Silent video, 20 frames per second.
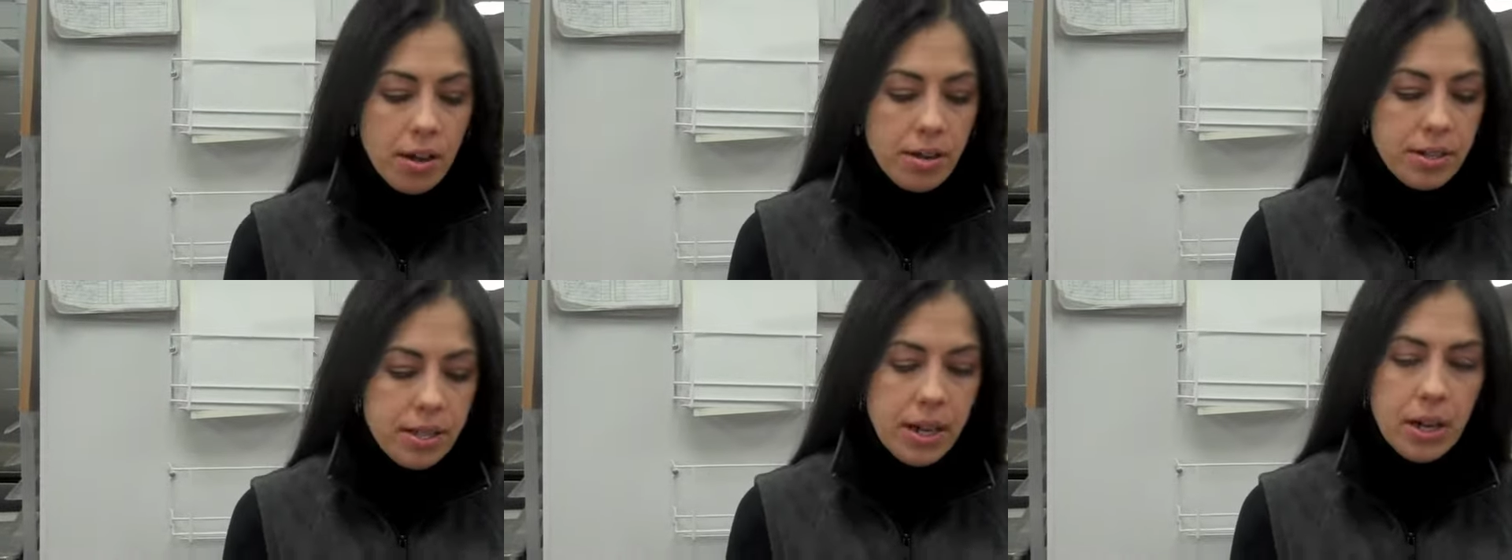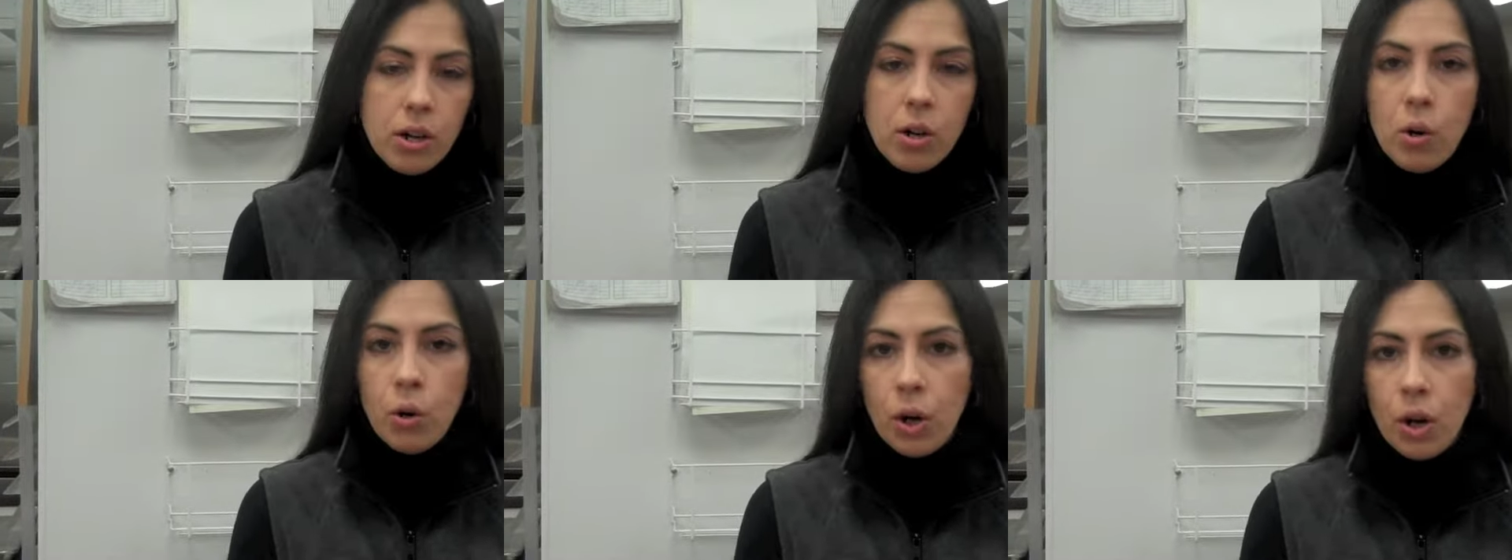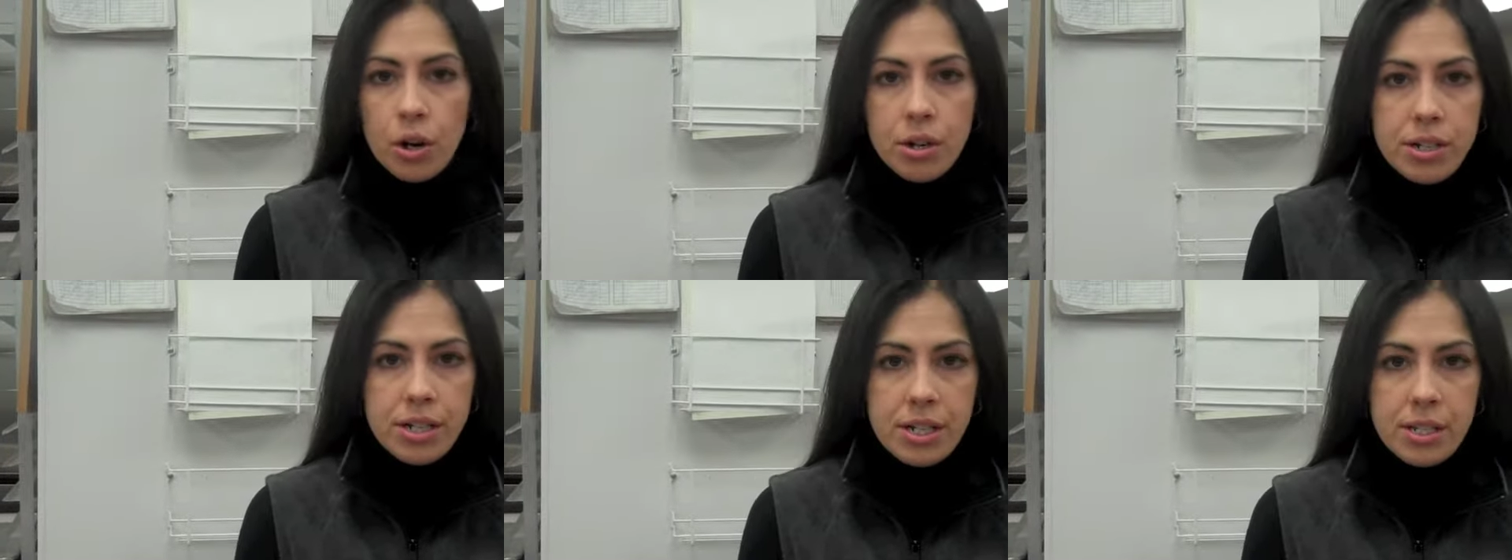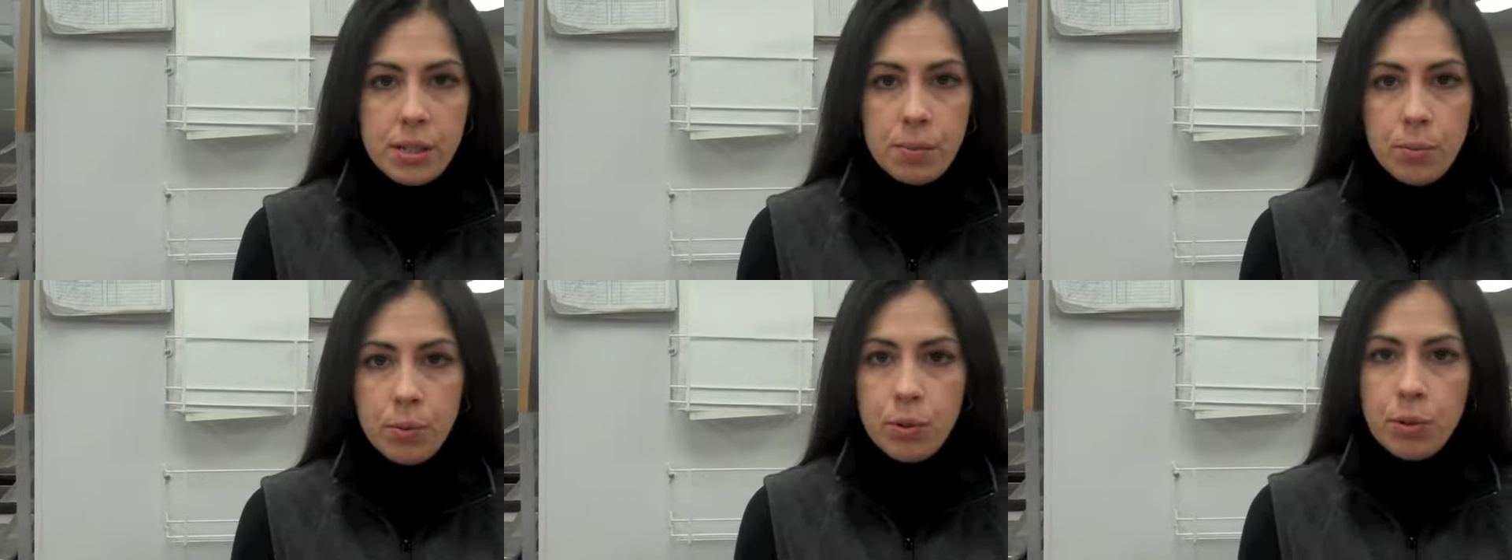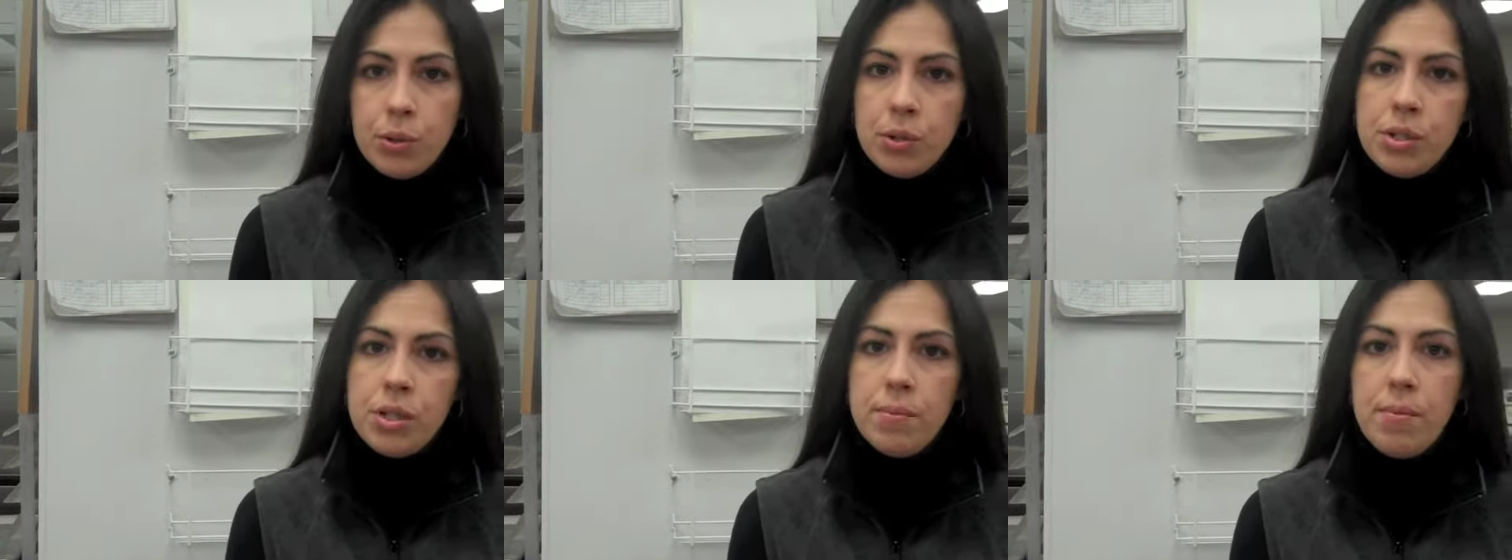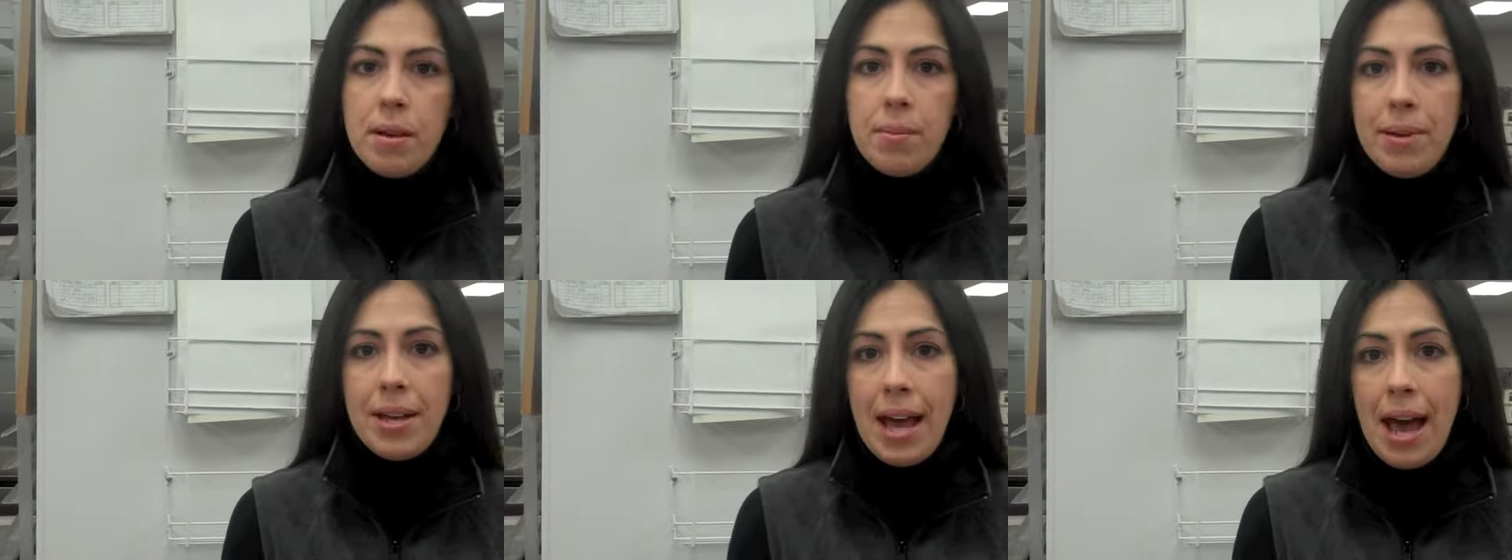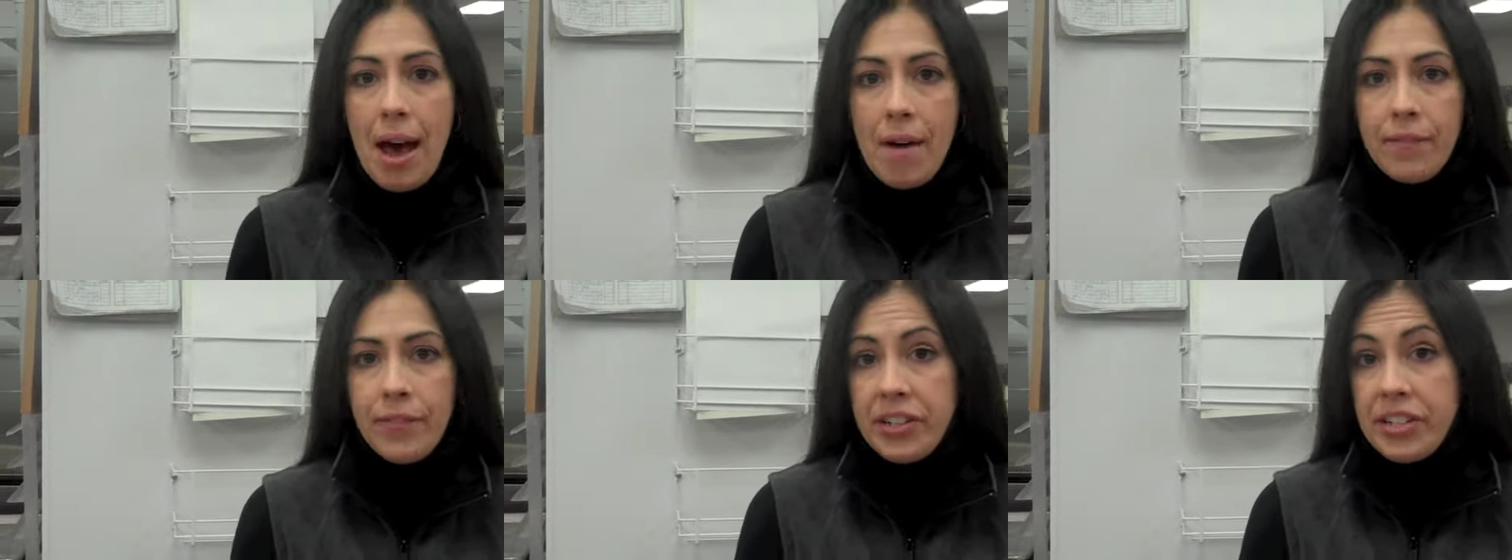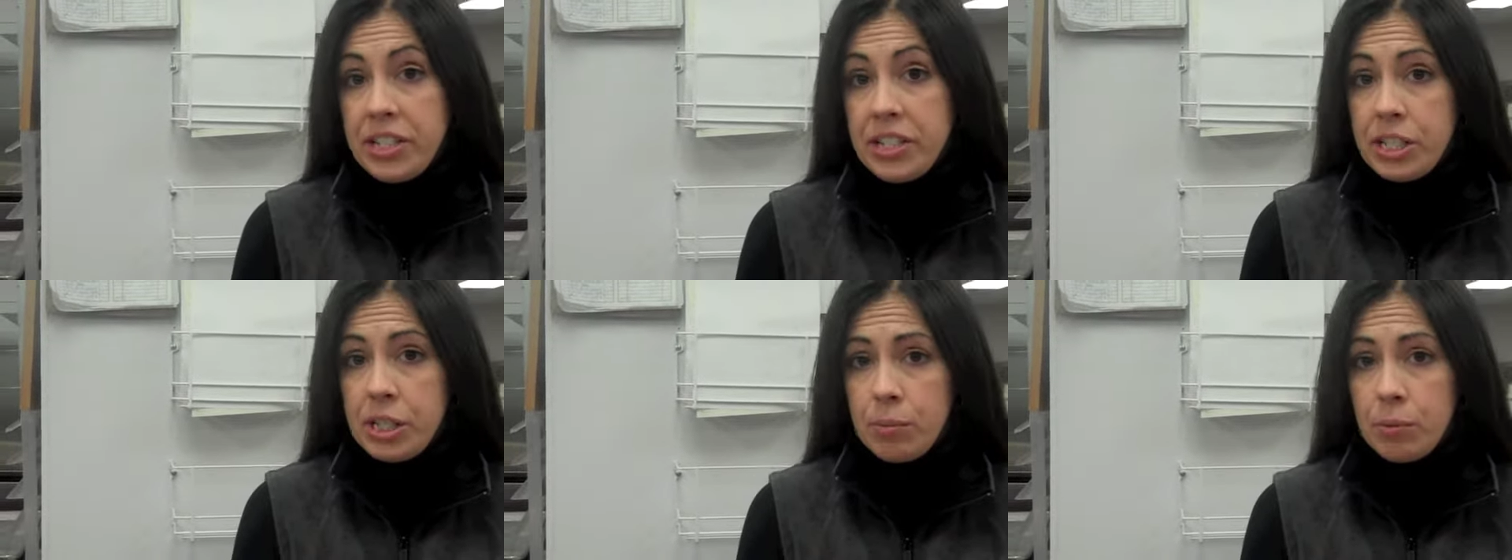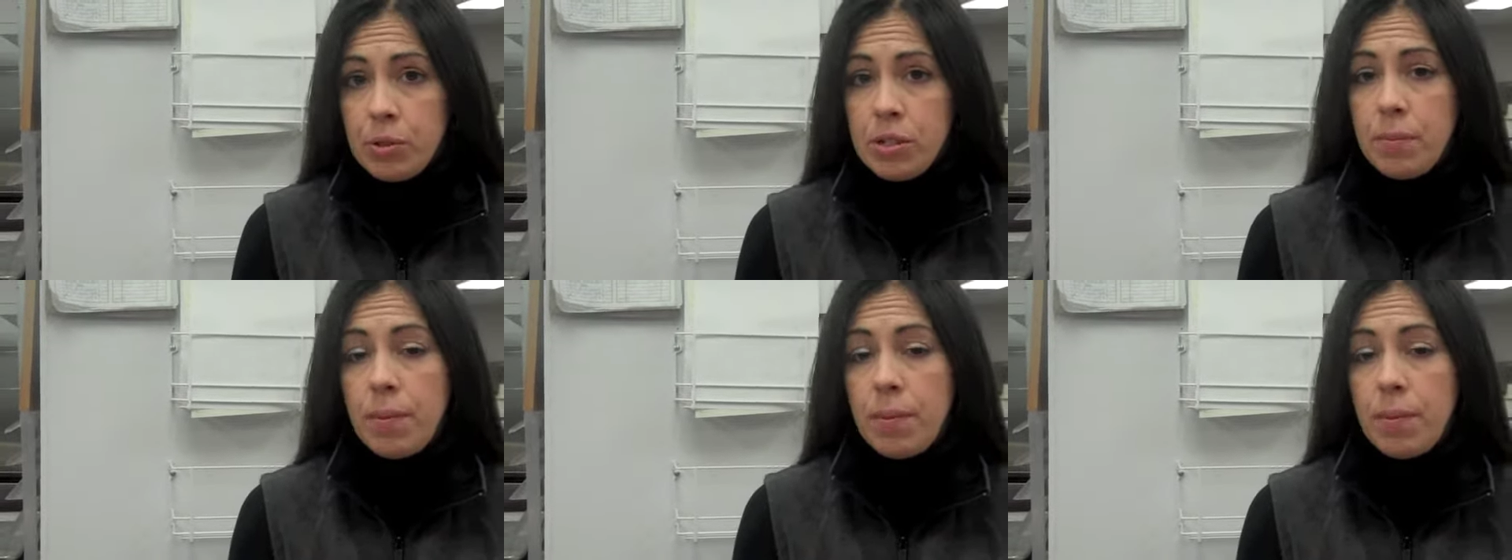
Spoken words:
let's say a 1/4 teaspoon to maybe half a teaspoon,